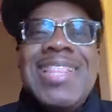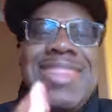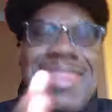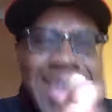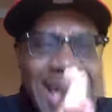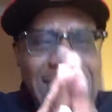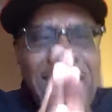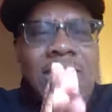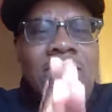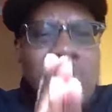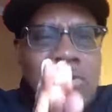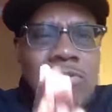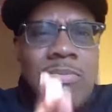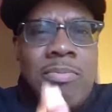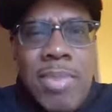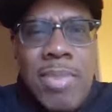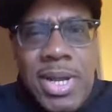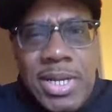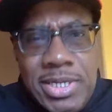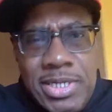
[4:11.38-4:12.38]
Thank you so
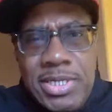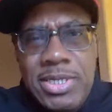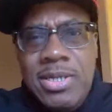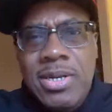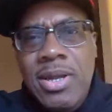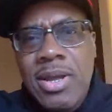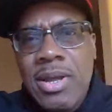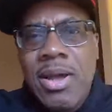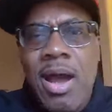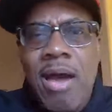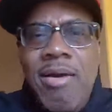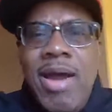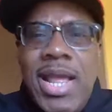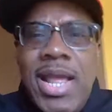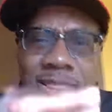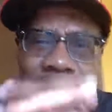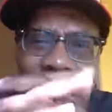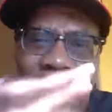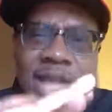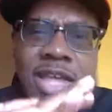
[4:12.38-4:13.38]
much. All
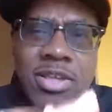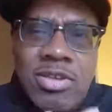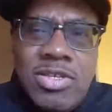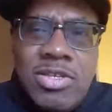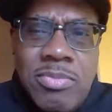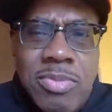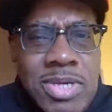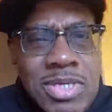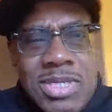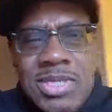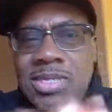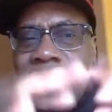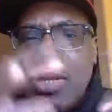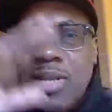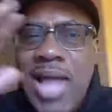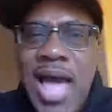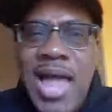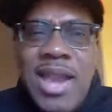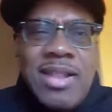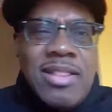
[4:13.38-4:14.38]
right, thank you so much. There's a
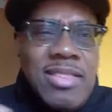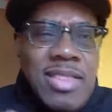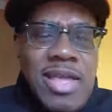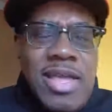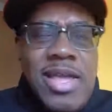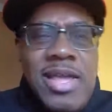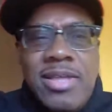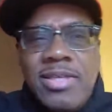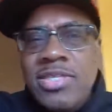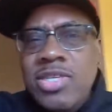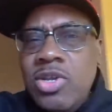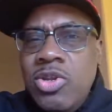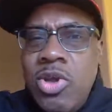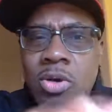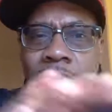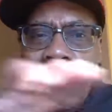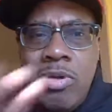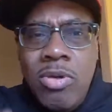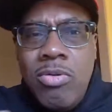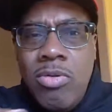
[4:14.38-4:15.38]
lot of things you
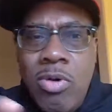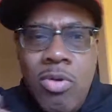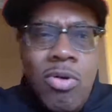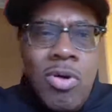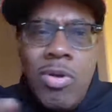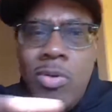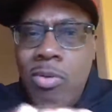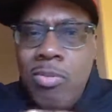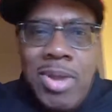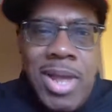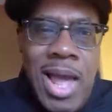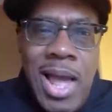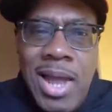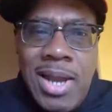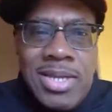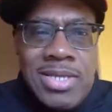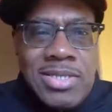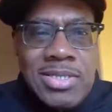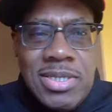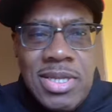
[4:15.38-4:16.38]
don't know going on
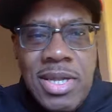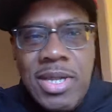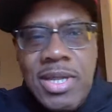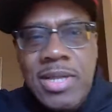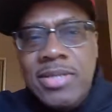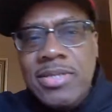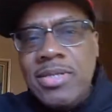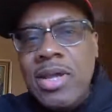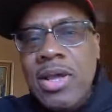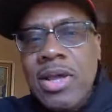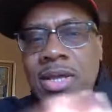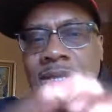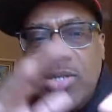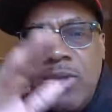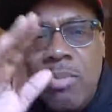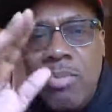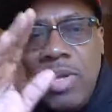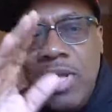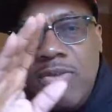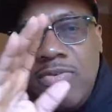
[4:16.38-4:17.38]
behind the scenes. So
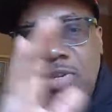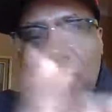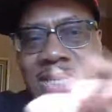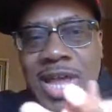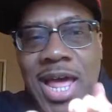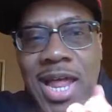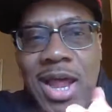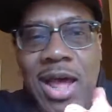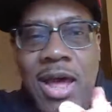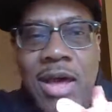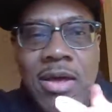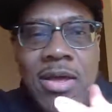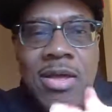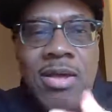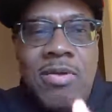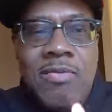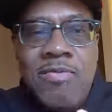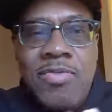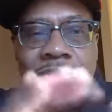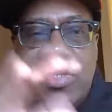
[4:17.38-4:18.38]
I'm going to give a shout out
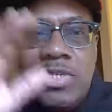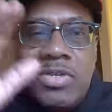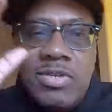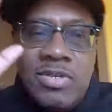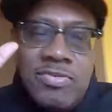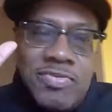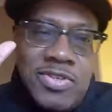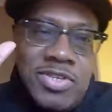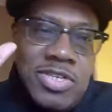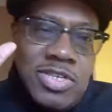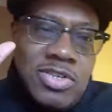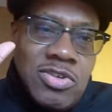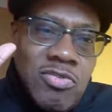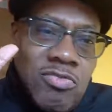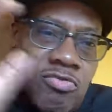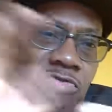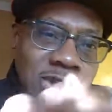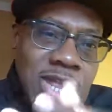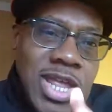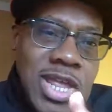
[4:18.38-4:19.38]
for Sister
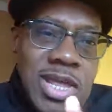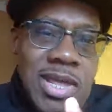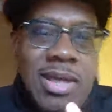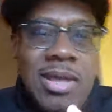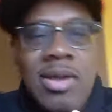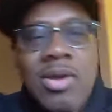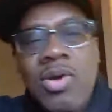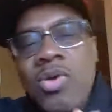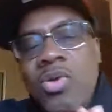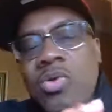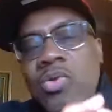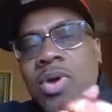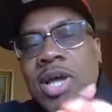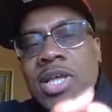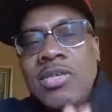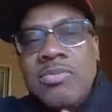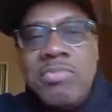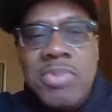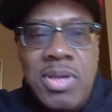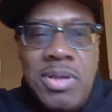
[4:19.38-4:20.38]
Reed, who
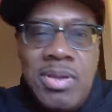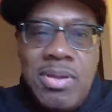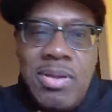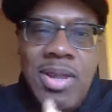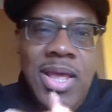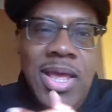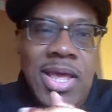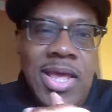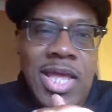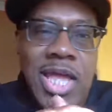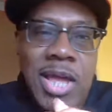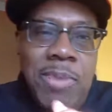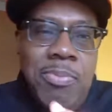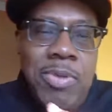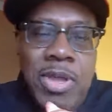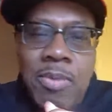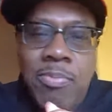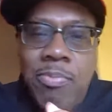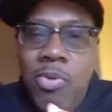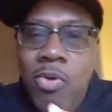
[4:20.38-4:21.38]
has been
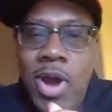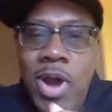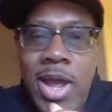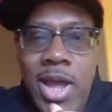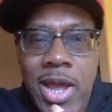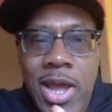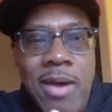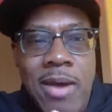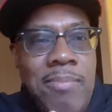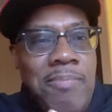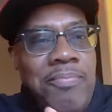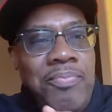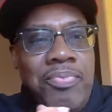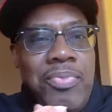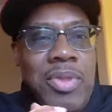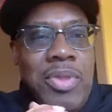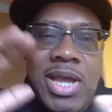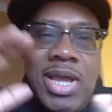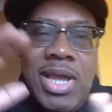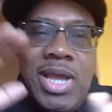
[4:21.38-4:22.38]
keeping your boy up,
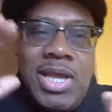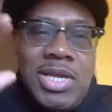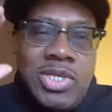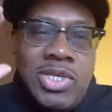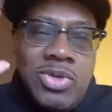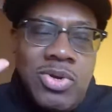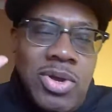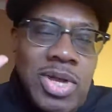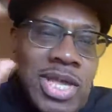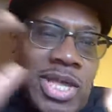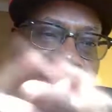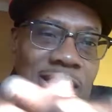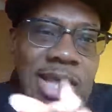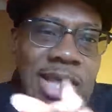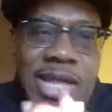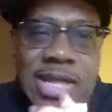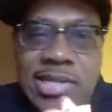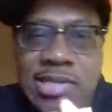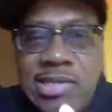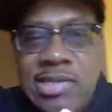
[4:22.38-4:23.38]
making sure he
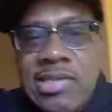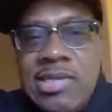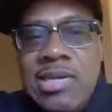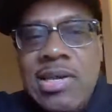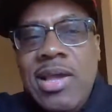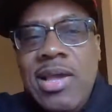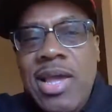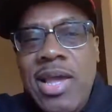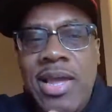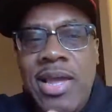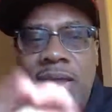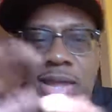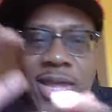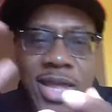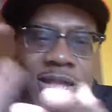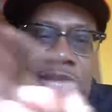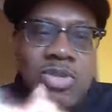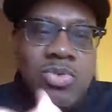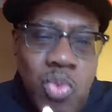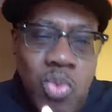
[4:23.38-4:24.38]
eats and
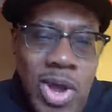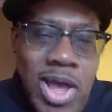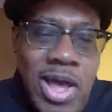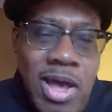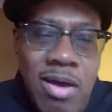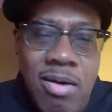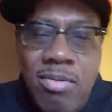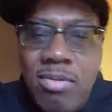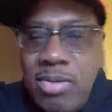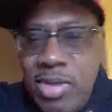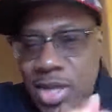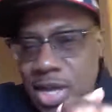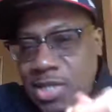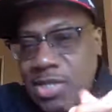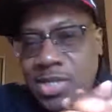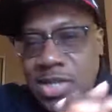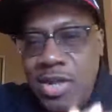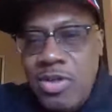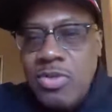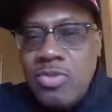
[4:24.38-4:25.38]
eats well.
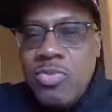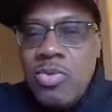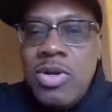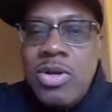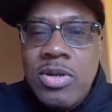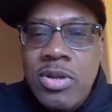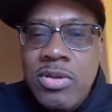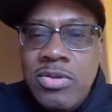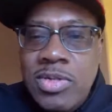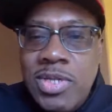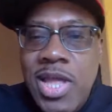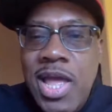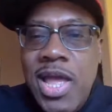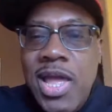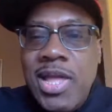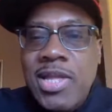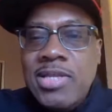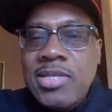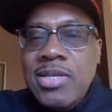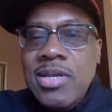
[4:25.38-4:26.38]
Yesterday was one of those
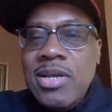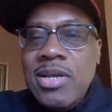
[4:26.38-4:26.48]
days.